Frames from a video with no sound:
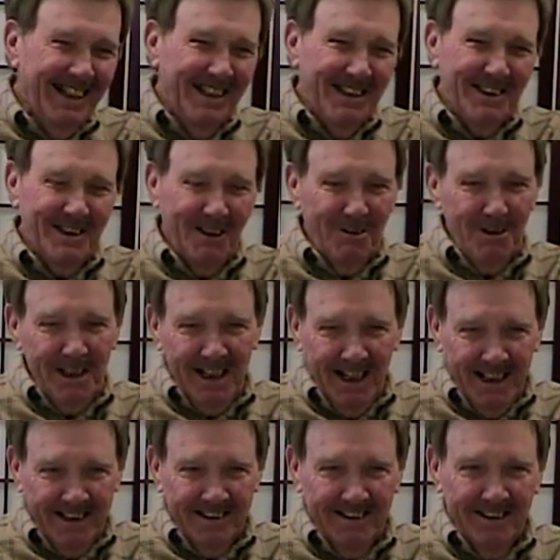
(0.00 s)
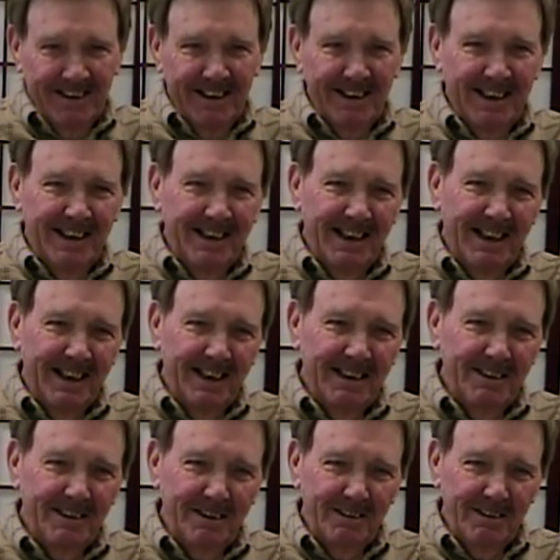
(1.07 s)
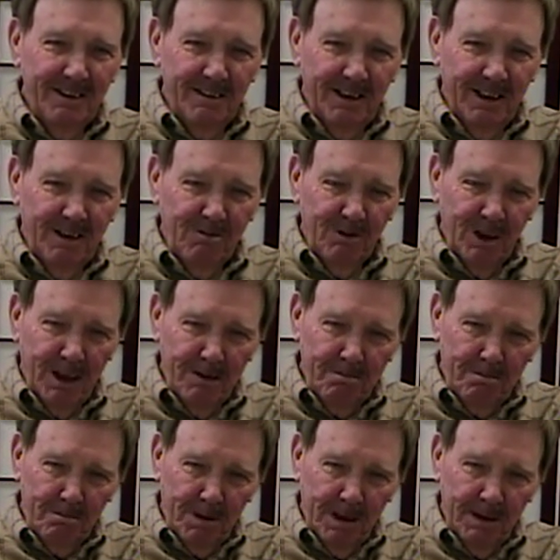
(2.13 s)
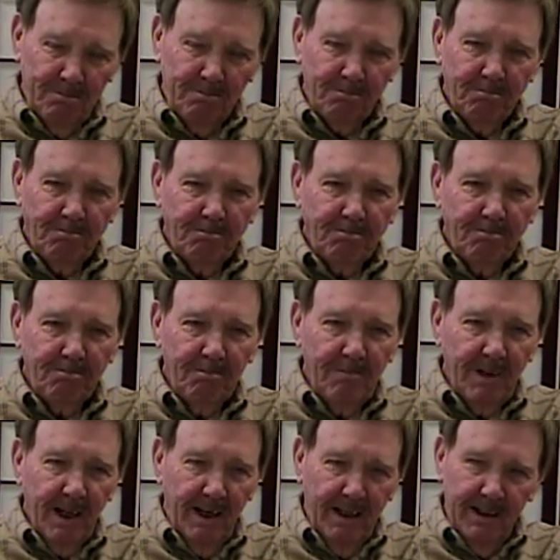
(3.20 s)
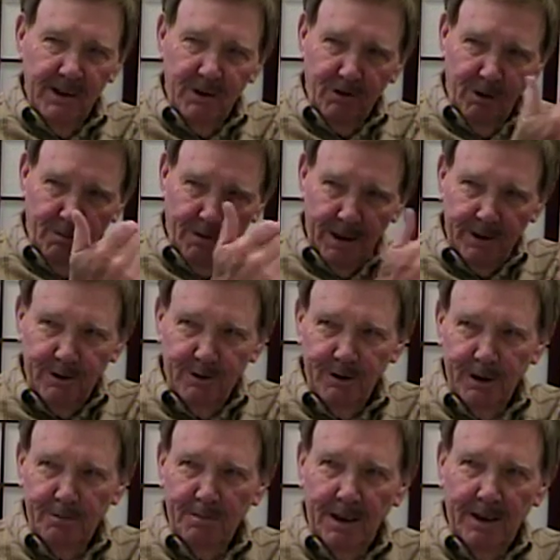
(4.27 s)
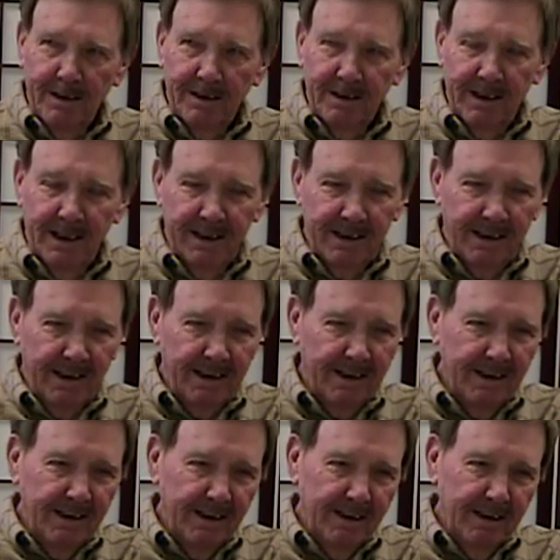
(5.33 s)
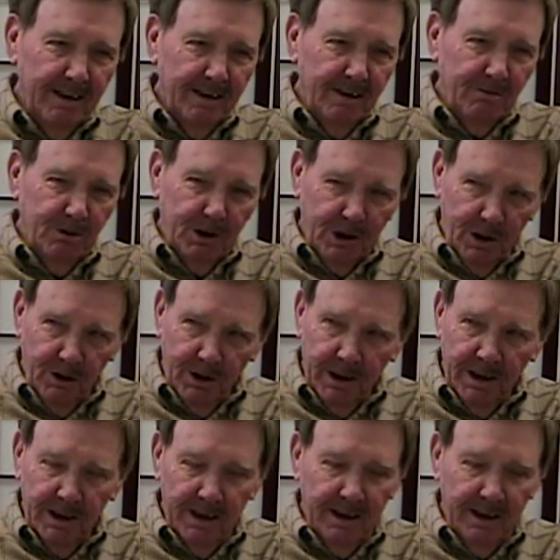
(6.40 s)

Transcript: So we got there, and then I went up in this room I told you about, and was shooting.